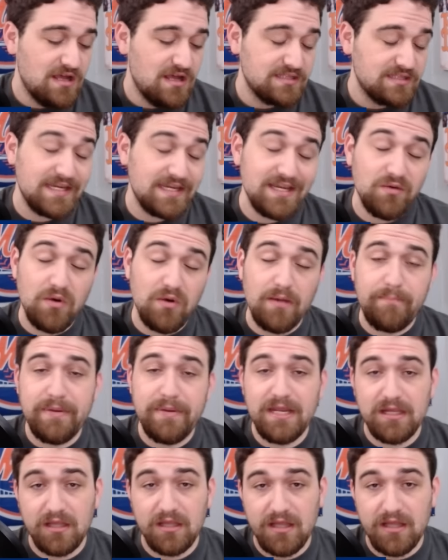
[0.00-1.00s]
I'll tell you what,
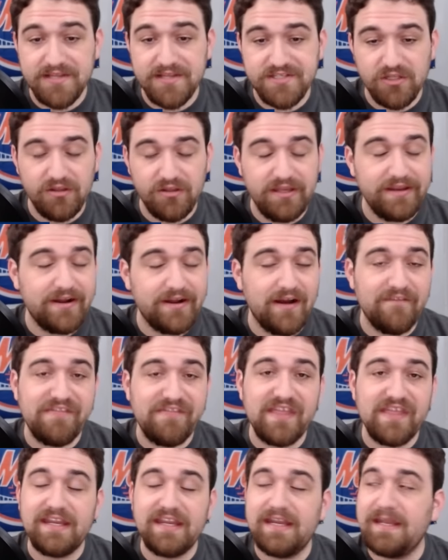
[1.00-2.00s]
Pete Alonso leading off
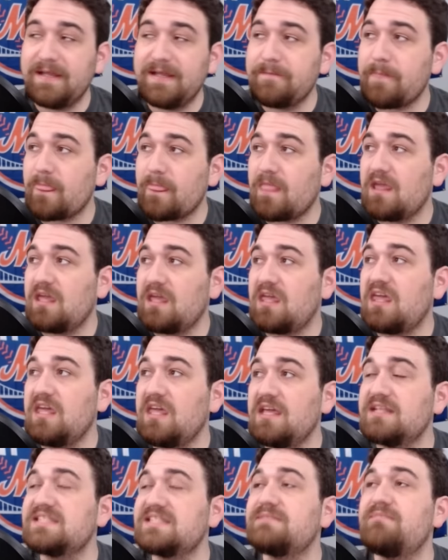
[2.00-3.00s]
that inning,
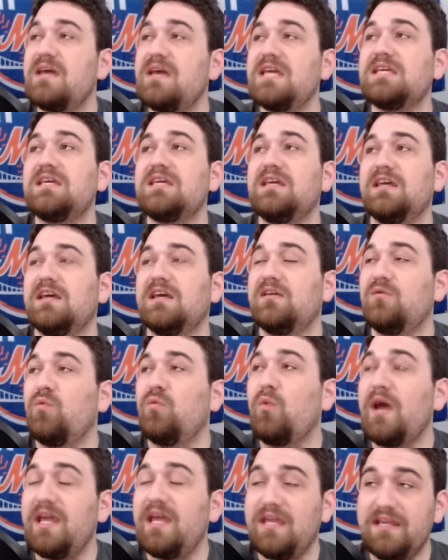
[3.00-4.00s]
he is making it
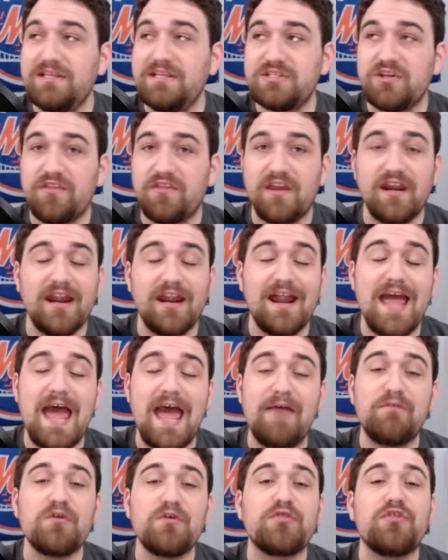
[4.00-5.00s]
way easier than I
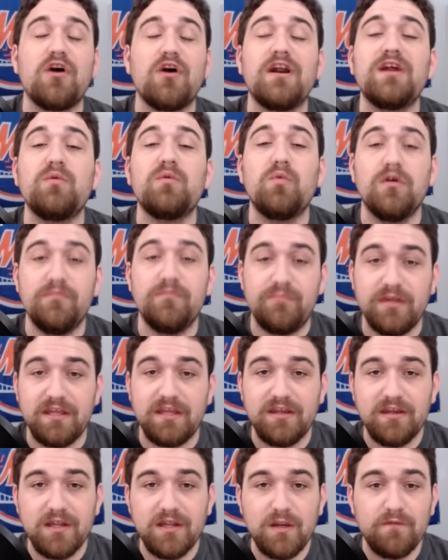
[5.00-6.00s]
ever thought it would
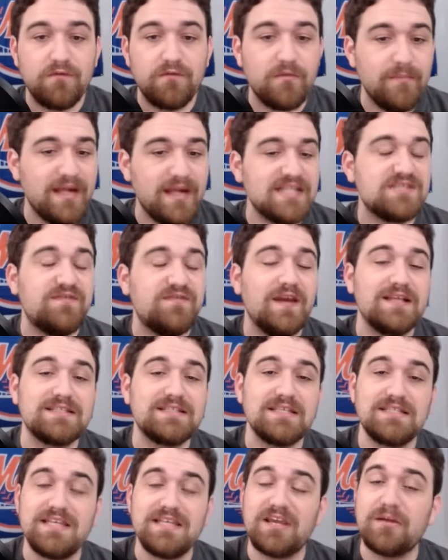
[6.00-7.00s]
be for Mets fans
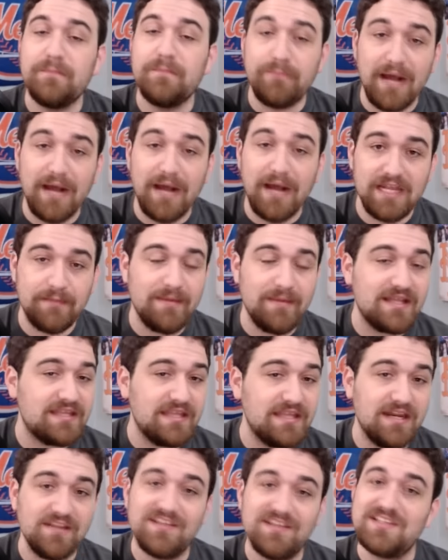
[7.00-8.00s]
to say goodbye to him at
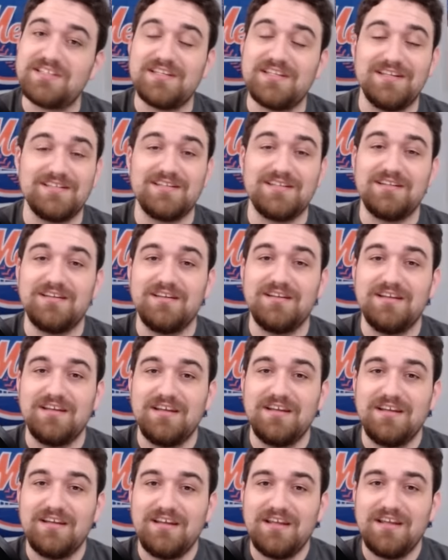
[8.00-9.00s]
the end of this season.
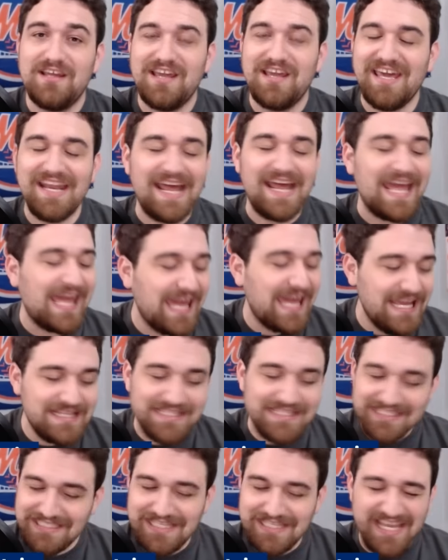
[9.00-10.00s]
And I hate
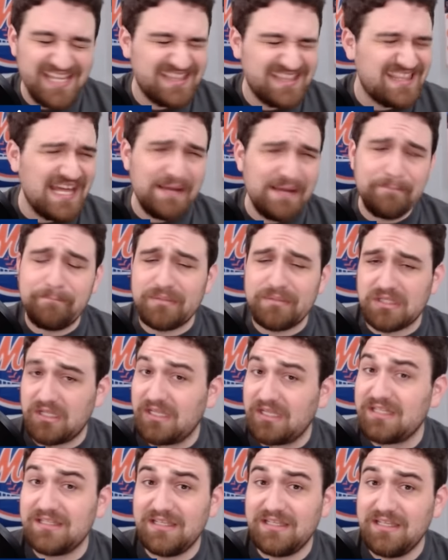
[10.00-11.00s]
to say it that
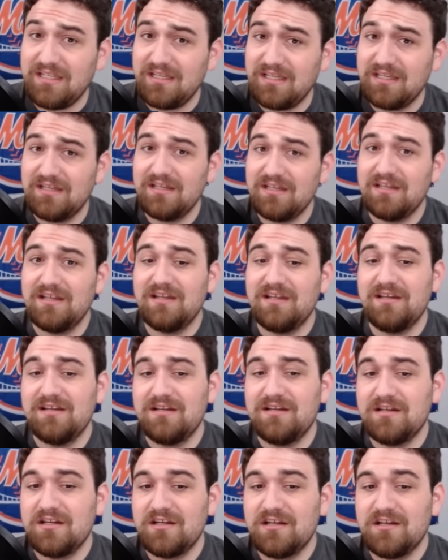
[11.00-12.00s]
bluntly,
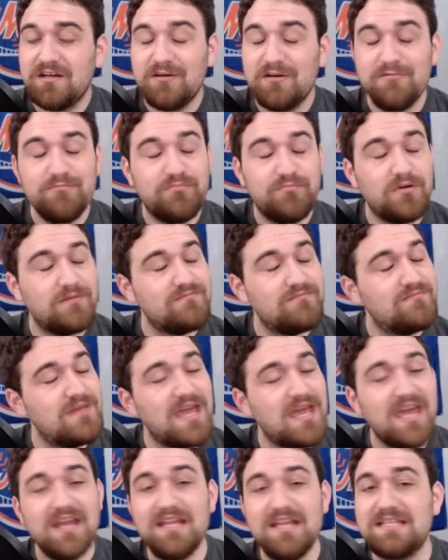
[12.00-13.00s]
but
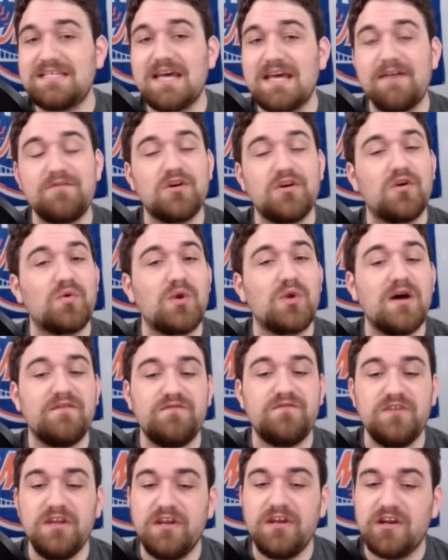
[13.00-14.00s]
man, he's having a
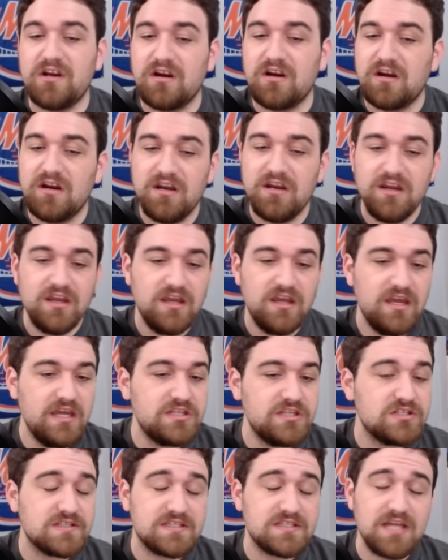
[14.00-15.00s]
rough year. He
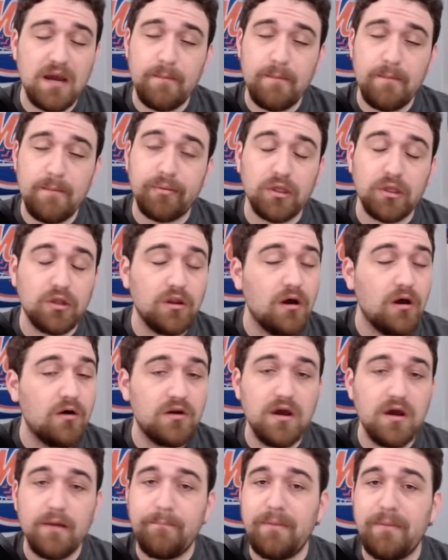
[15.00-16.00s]
just got
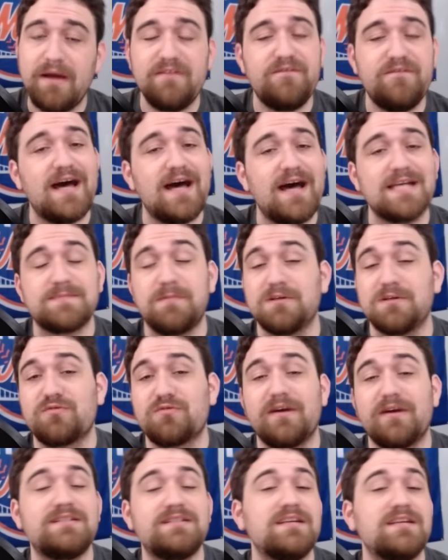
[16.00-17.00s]
blown up by fastballs.
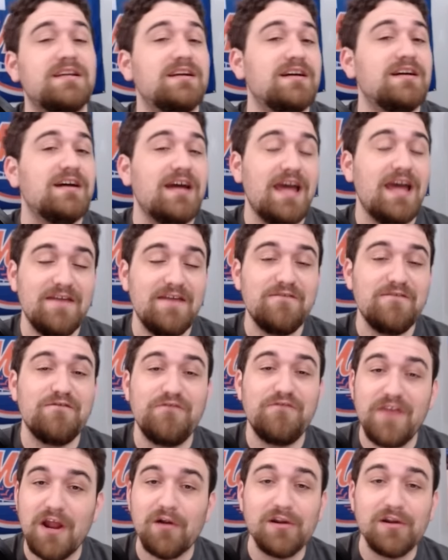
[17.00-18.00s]
Granted, a
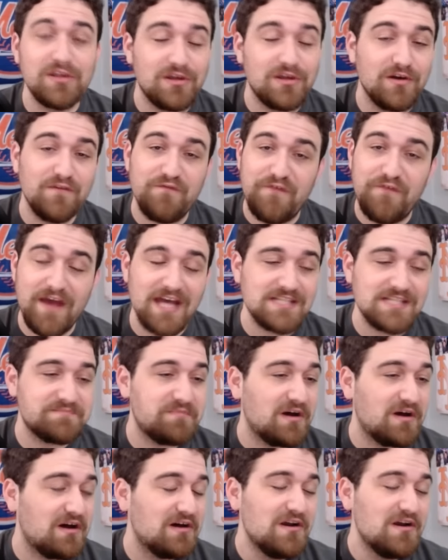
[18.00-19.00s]
very good
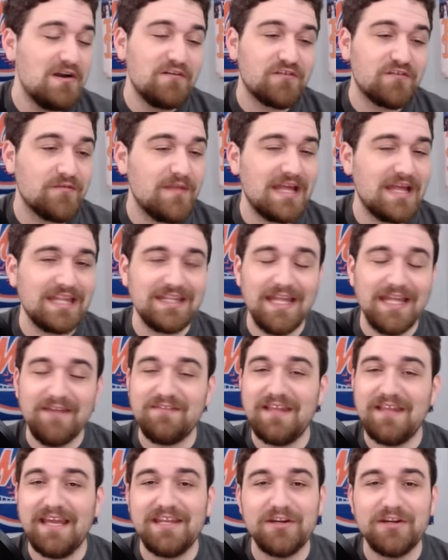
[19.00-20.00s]
fastball from that
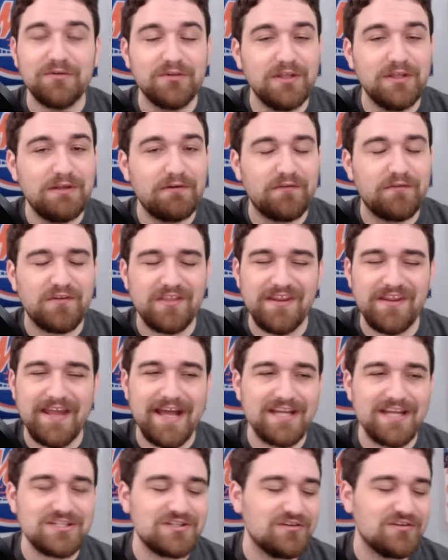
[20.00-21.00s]
left-handed reliever for the
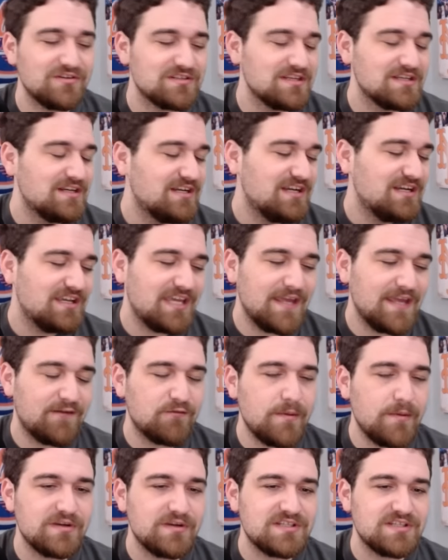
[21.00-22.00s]
Nationals. Can't
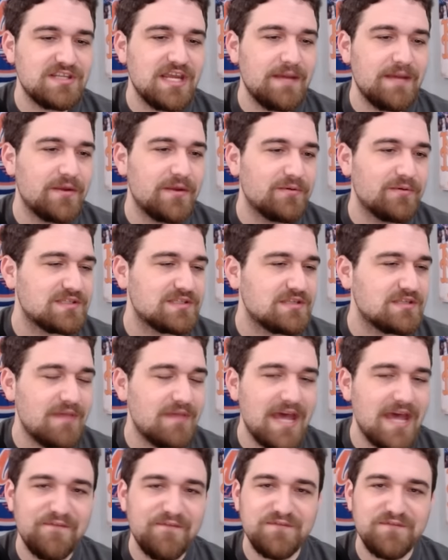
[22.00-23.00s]
remember his name. There was some
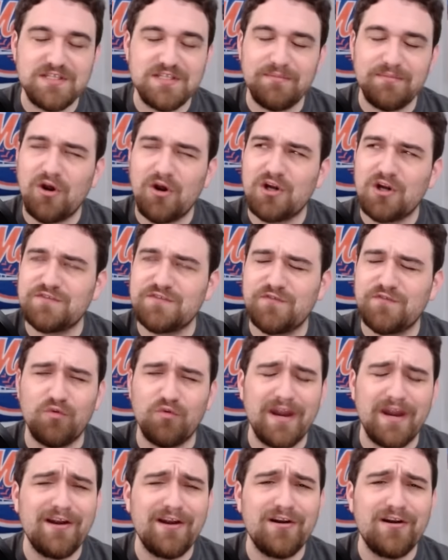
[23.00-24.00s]
F, some R's.
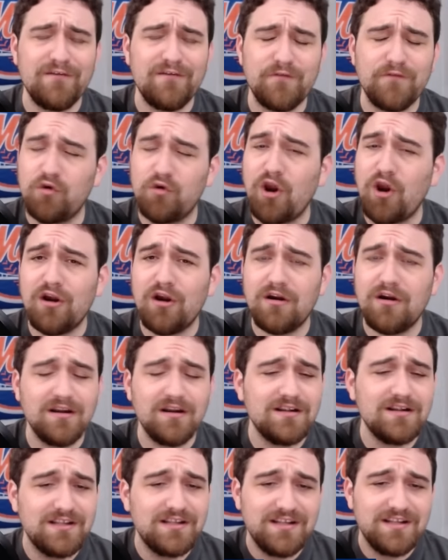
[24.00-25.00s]
Ferrar.
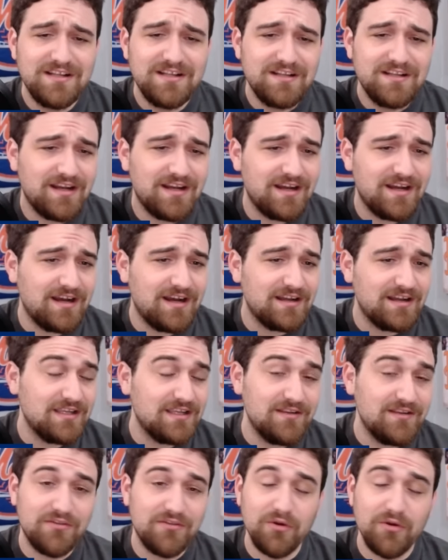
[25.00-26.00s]

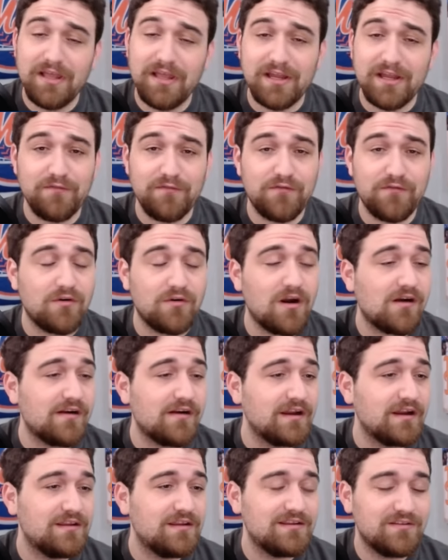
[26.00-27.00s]
He threw like a
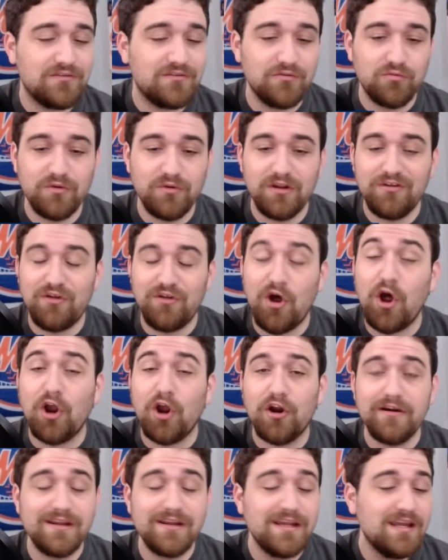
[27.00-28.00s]
Ferrari. Threw real
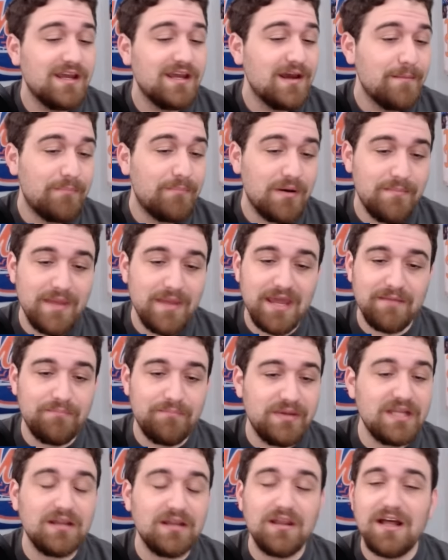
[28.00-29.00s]
hard. But man,
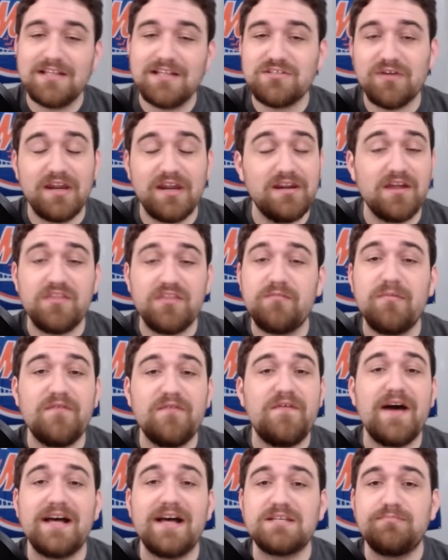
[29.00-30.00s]
Pete Alonso got nothing but
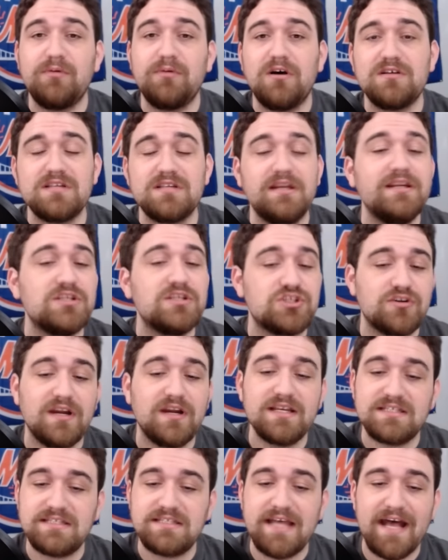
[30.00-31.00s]
fastballs, and he
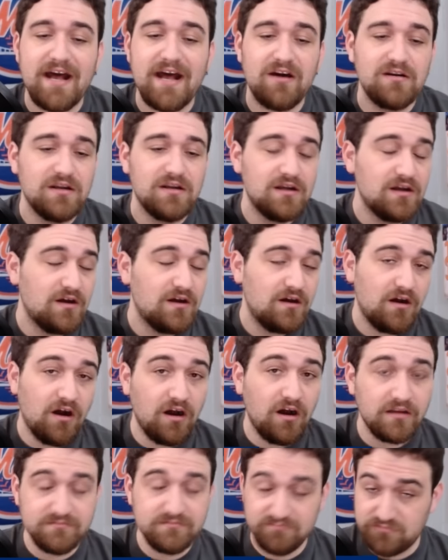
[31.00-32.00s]
strikes out
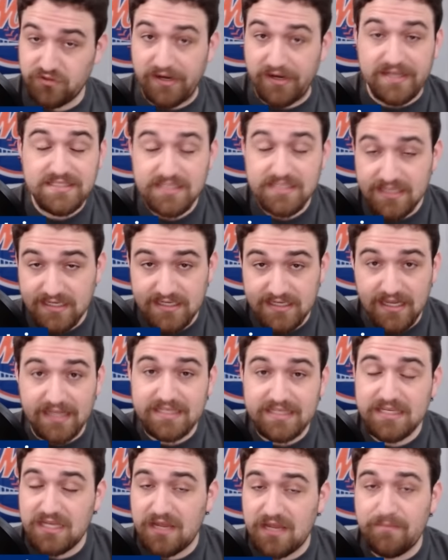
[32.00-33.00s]
on, granted, a
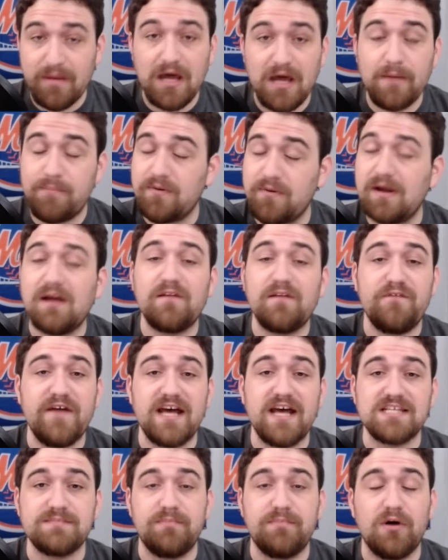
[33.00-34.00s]
99-mile-per-hour
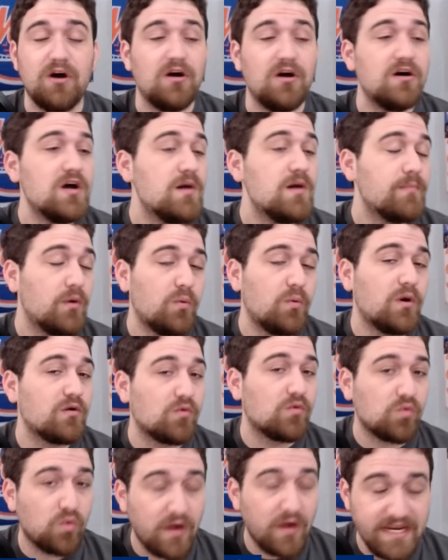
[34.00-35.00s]
fastball, but one
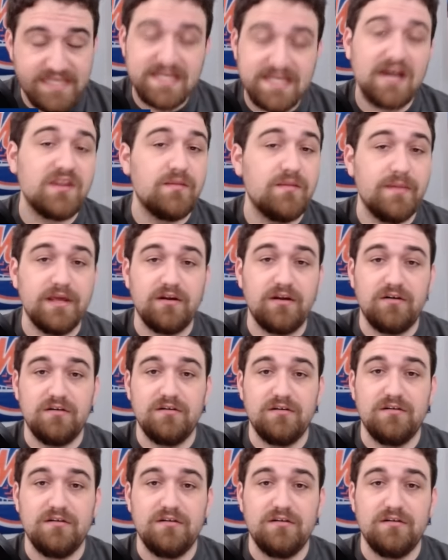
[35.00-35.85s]
right down the middle.